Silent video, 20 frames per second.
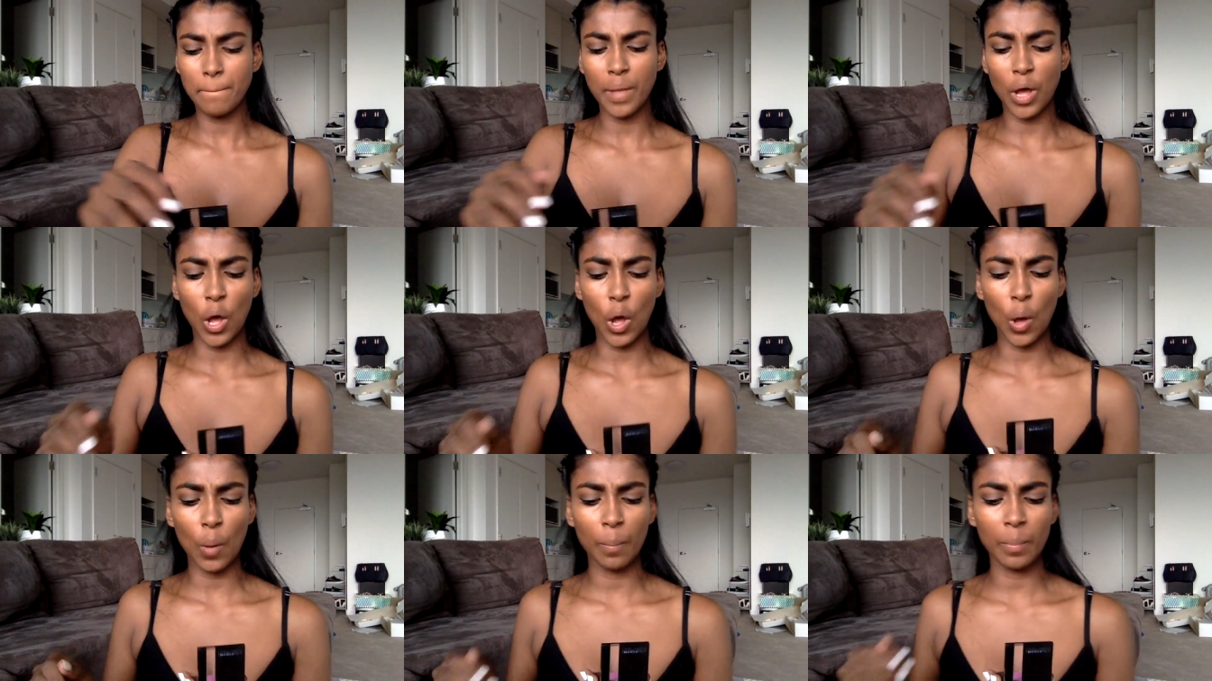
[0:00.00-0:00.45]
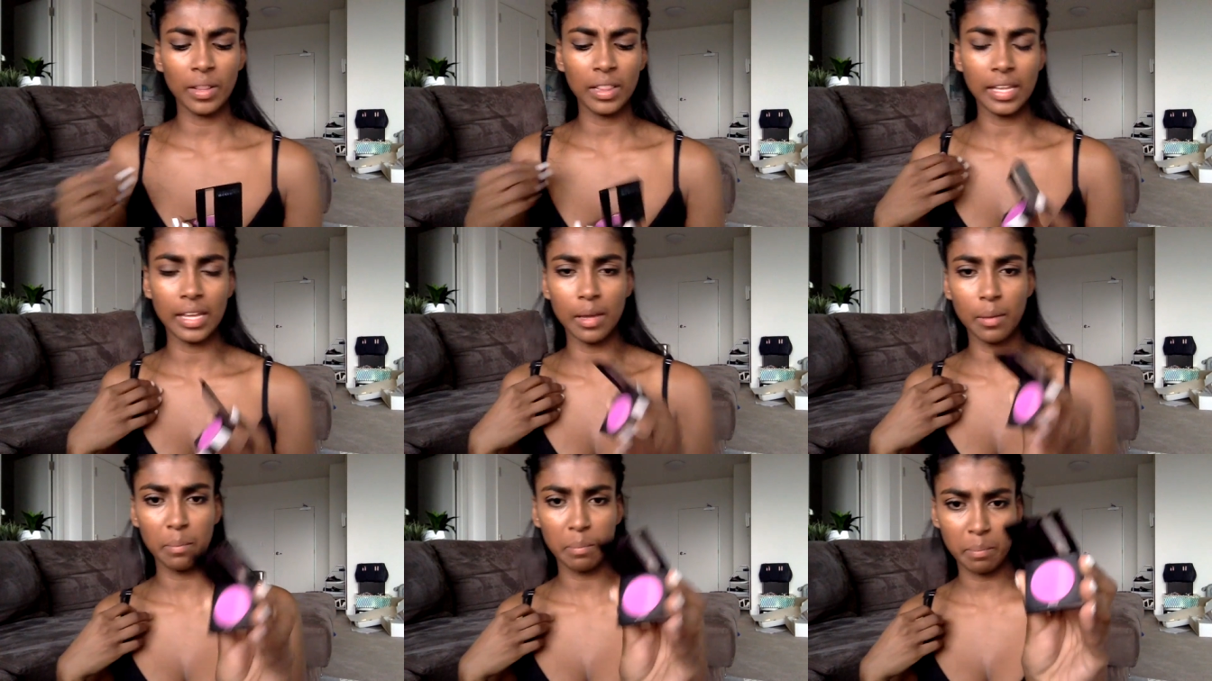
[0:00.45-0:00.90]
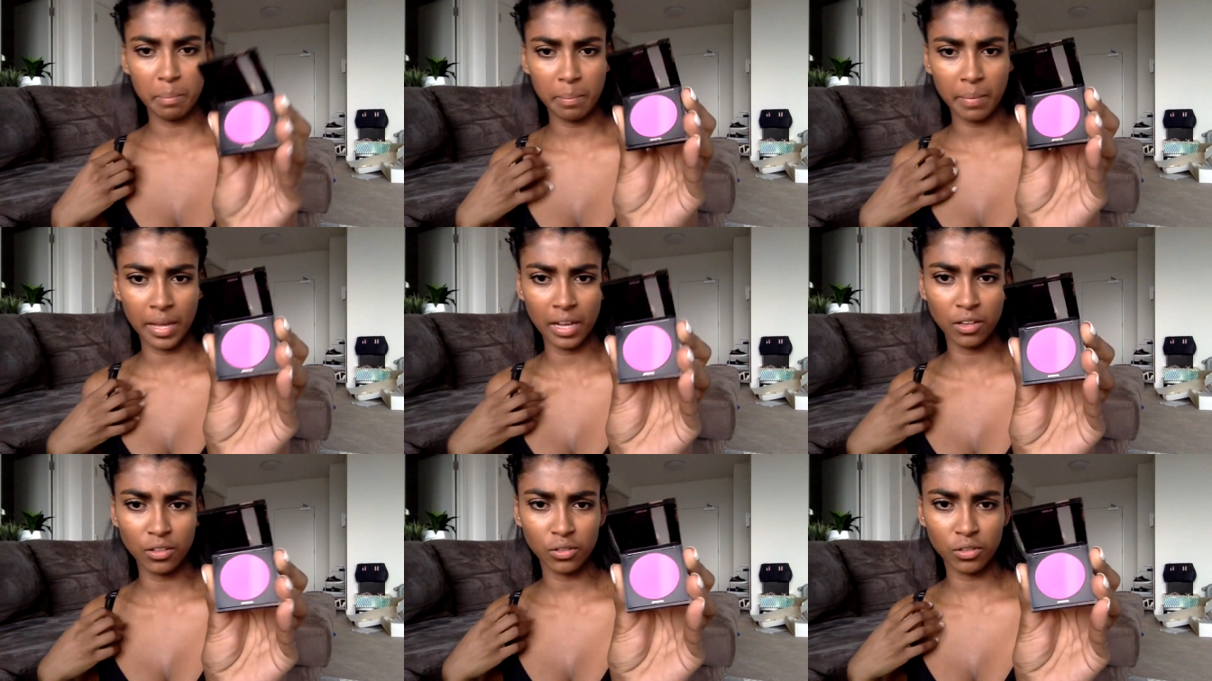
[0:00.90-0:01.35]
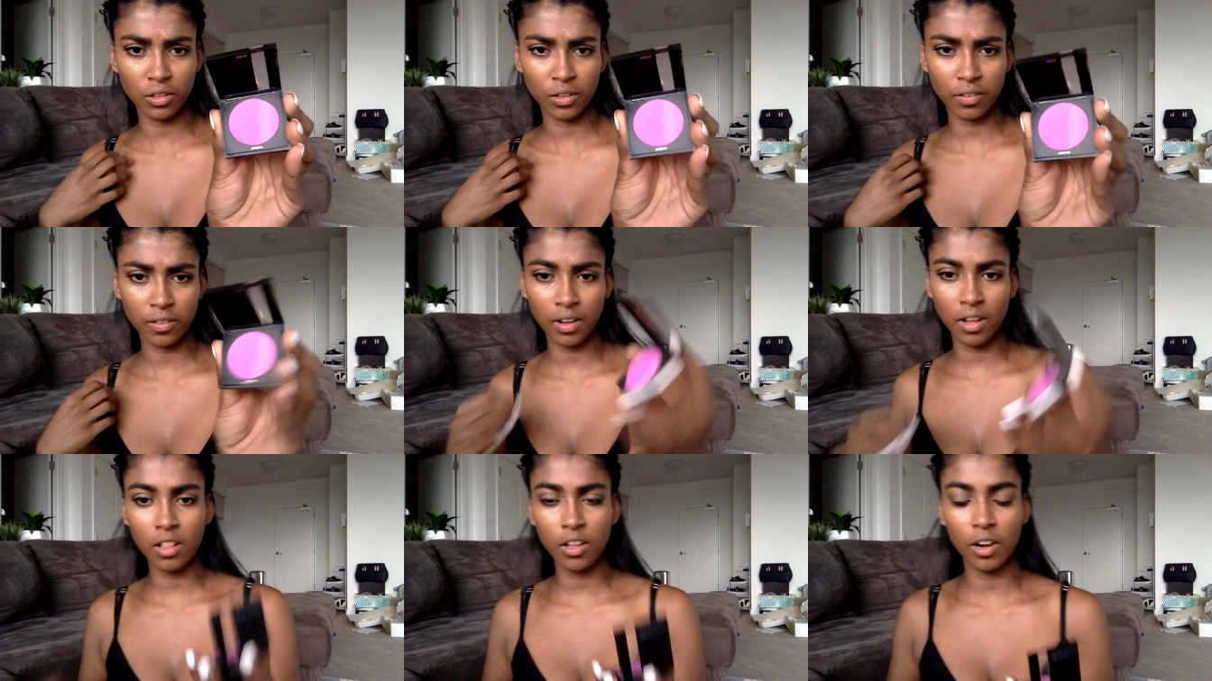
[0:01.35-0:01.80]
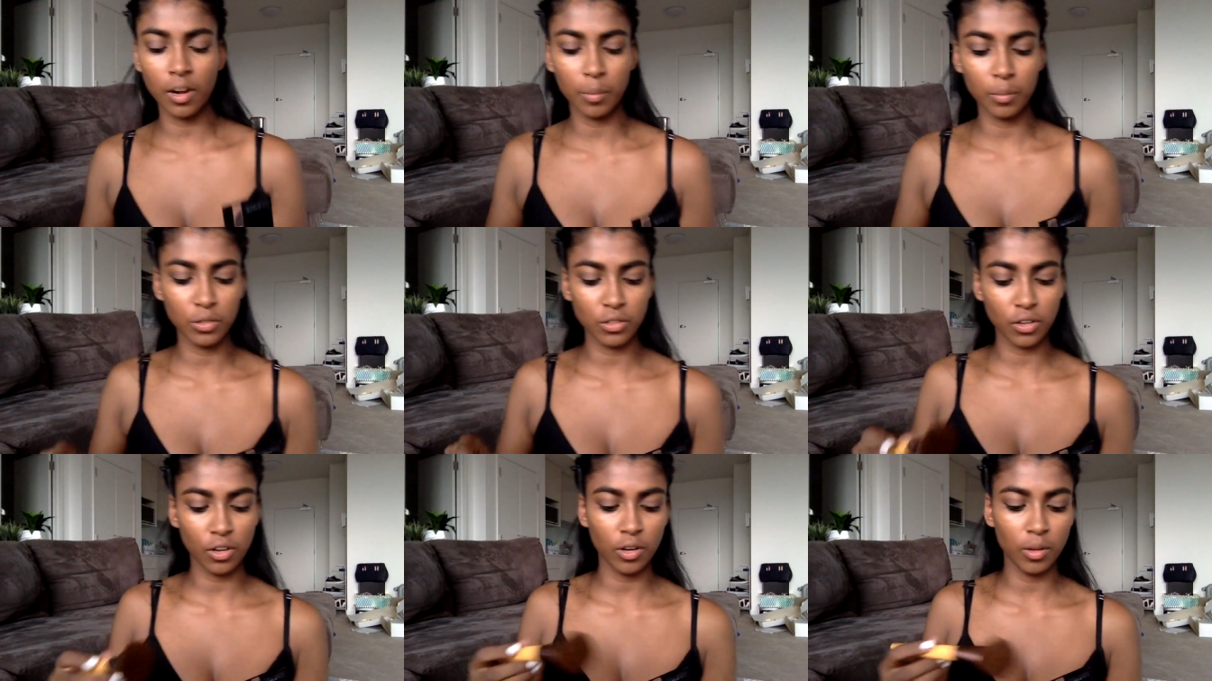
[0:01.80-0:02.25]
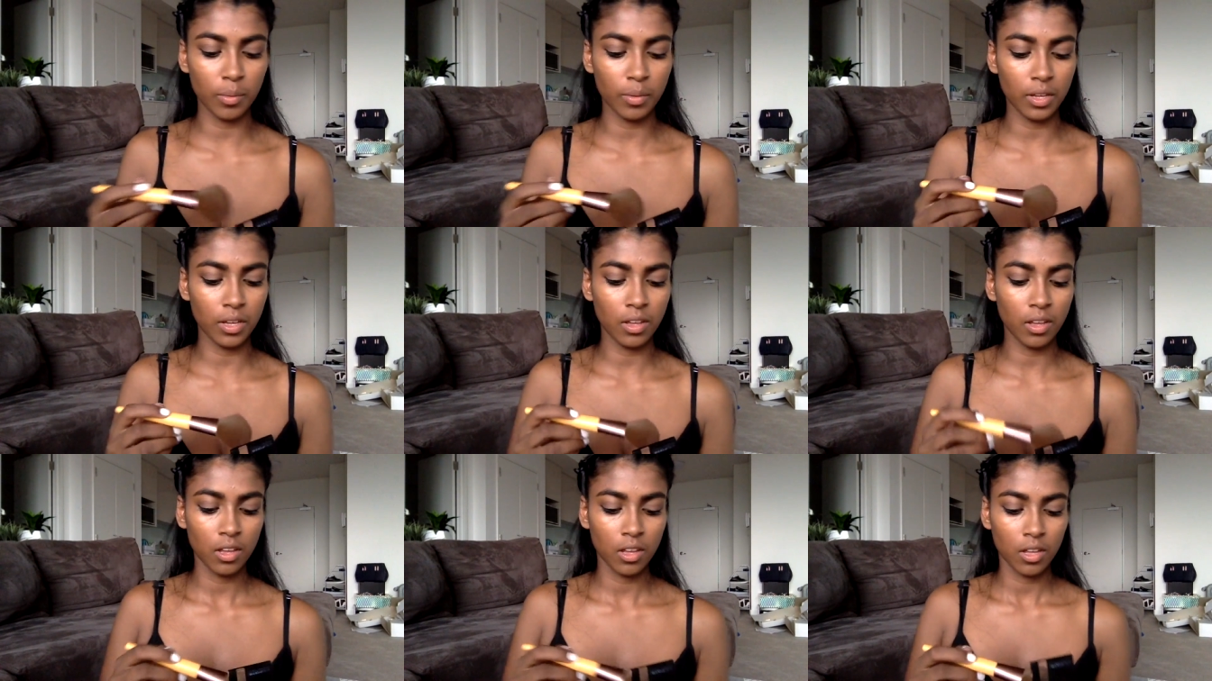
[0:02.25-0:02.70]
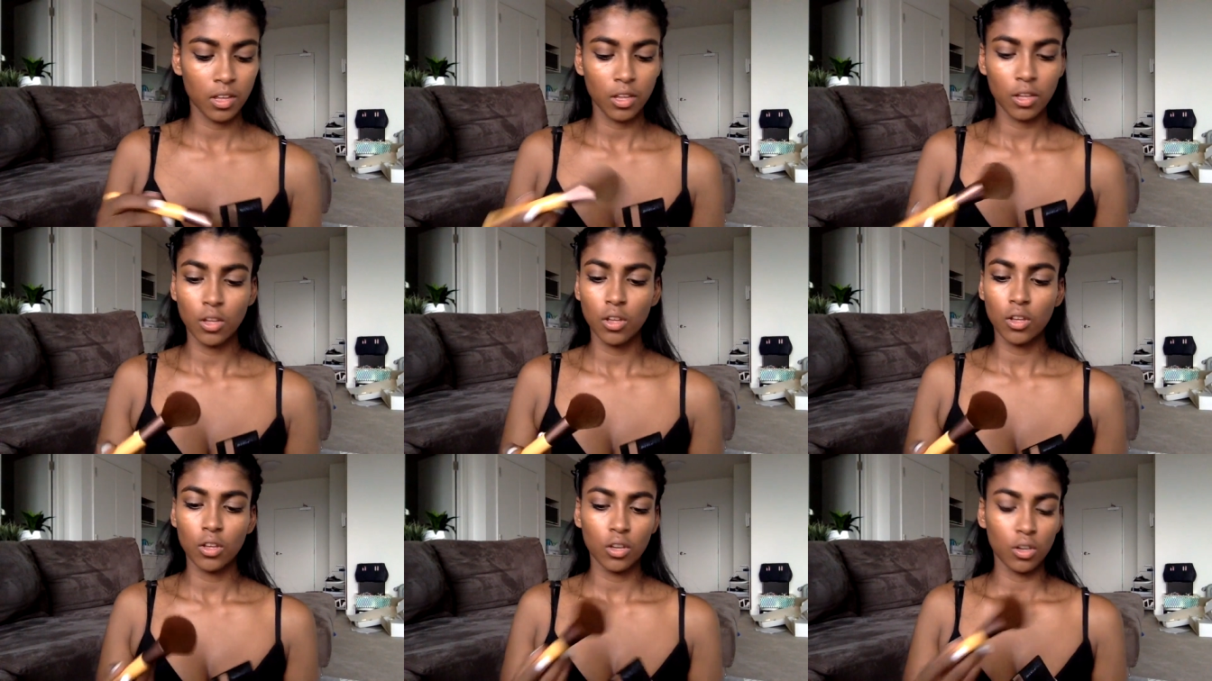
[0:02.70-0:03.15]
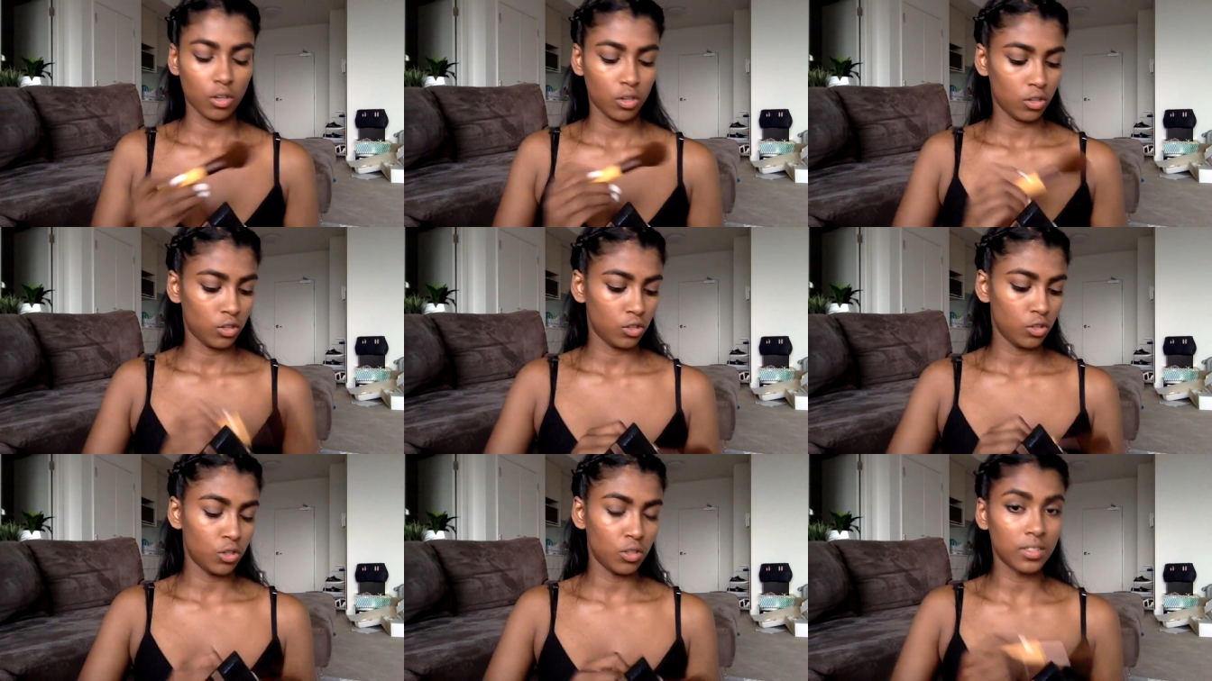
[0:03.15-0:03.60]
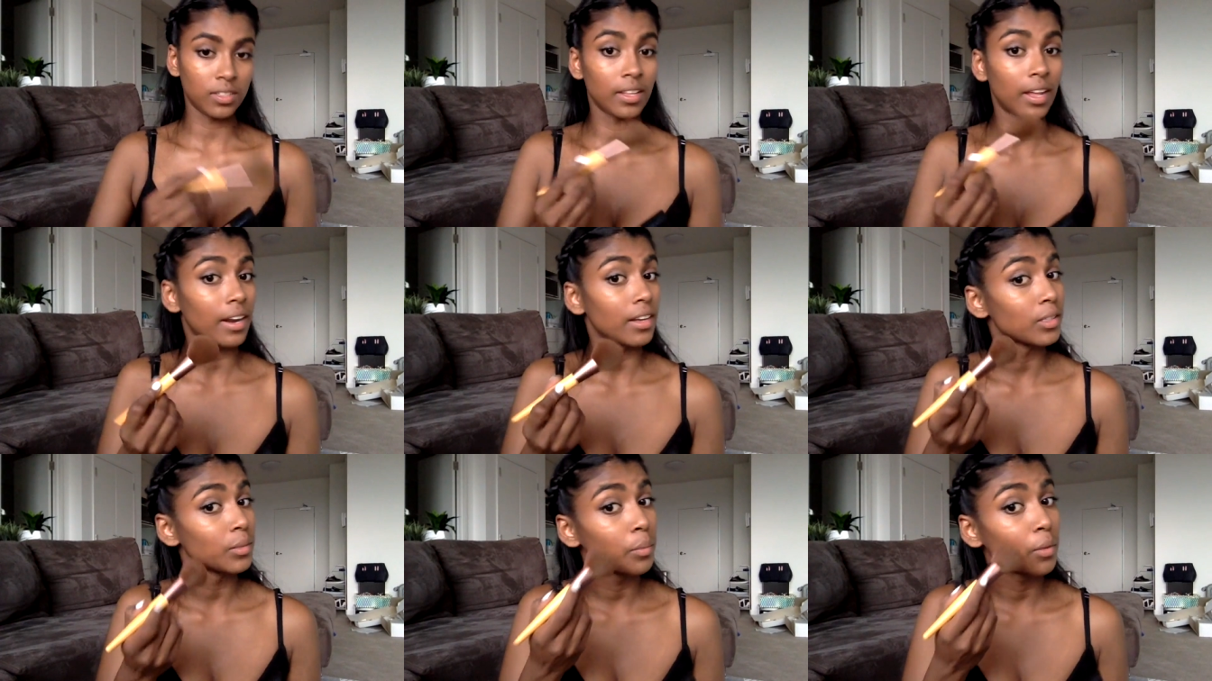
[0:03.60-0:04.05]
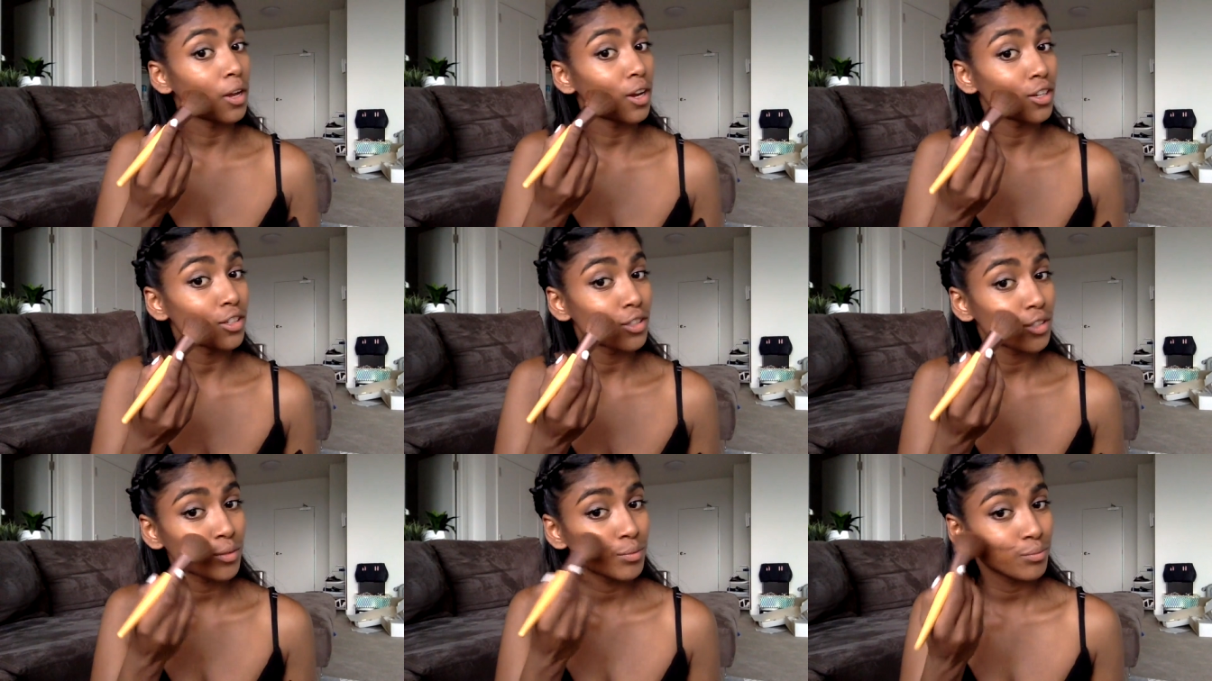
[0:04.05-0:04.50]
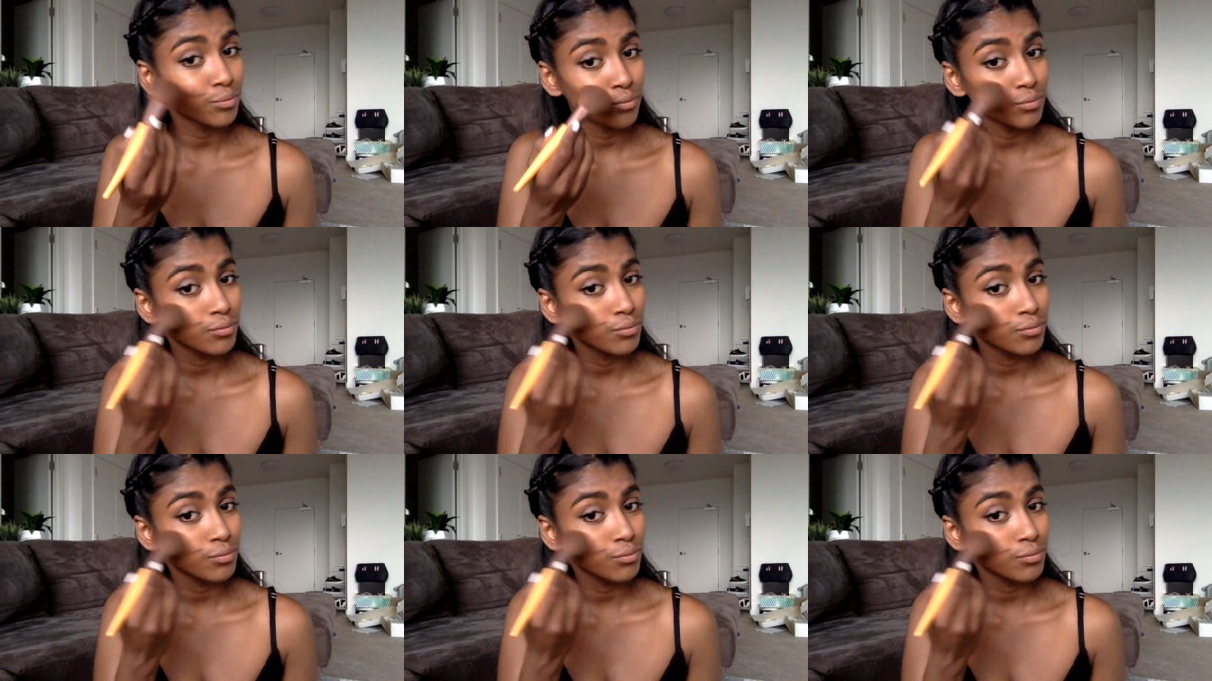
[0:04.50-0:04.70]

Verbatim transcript: purpley pink sort of colour, and I'm just going to be using that as blush.